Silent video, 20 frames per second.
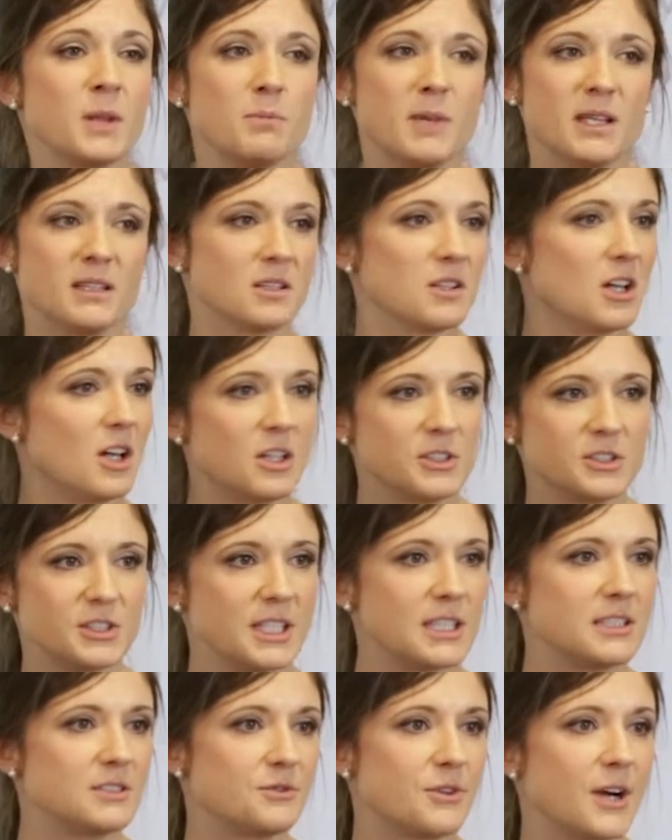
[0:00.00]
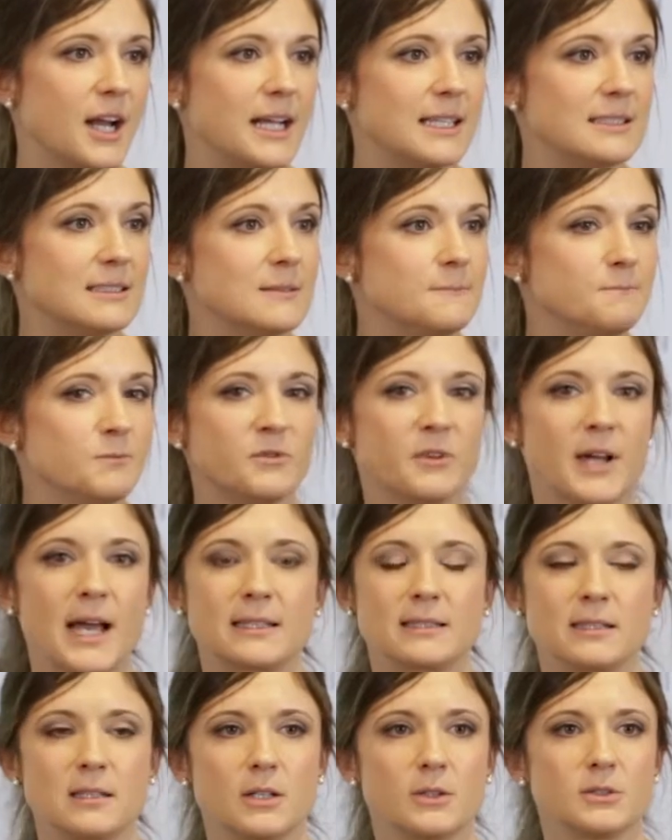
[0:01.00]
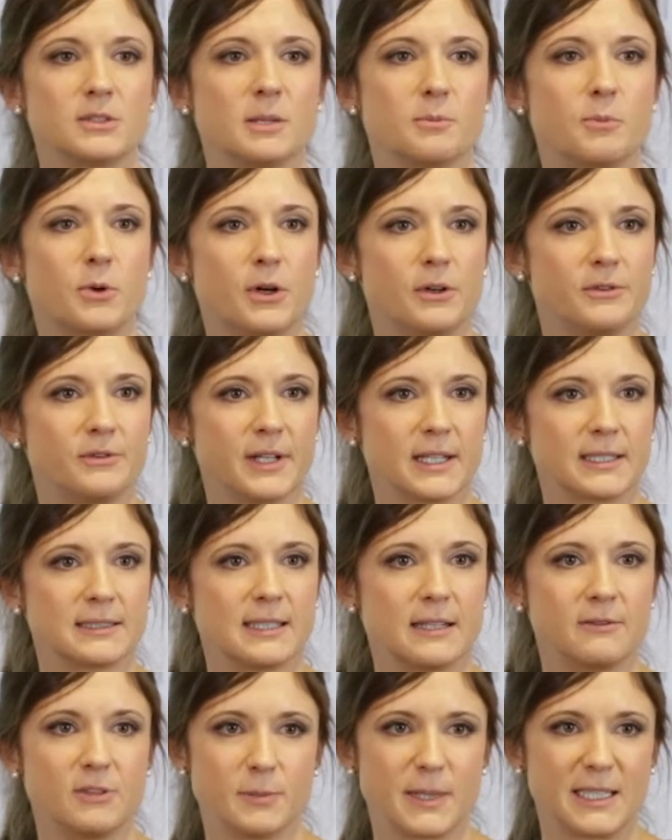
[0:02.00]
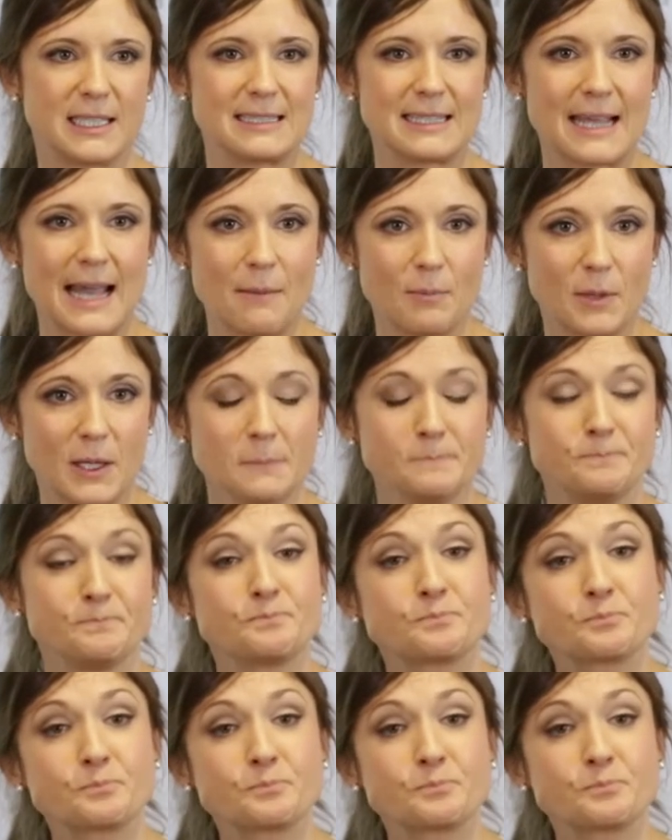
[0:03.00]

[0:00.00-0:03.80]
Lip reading: methodology is right, factor loads are perfect, everybody's happy.